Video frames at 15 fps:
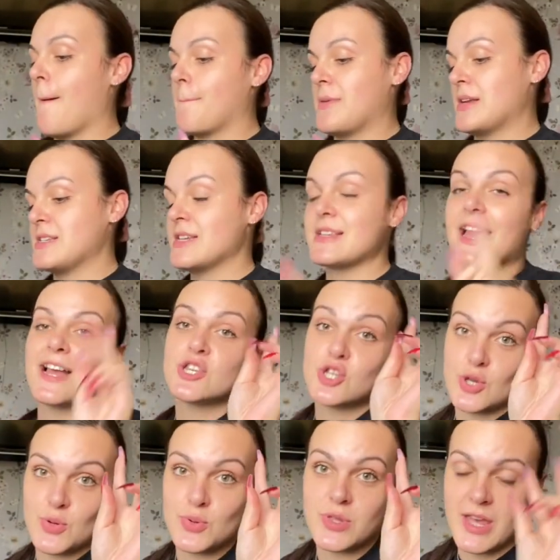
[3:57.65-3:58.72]
But I did get
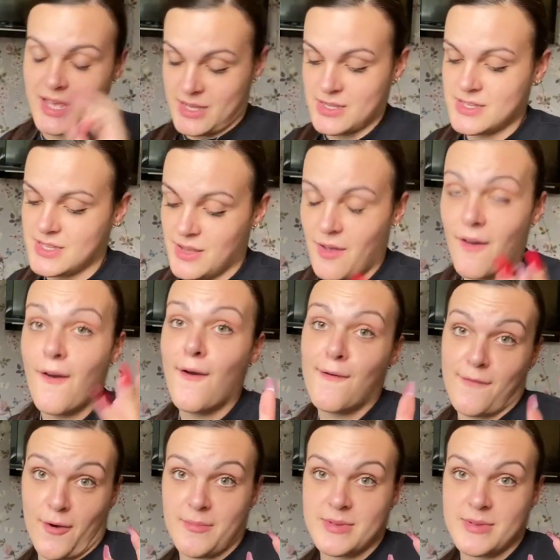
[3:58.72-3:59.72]
two things for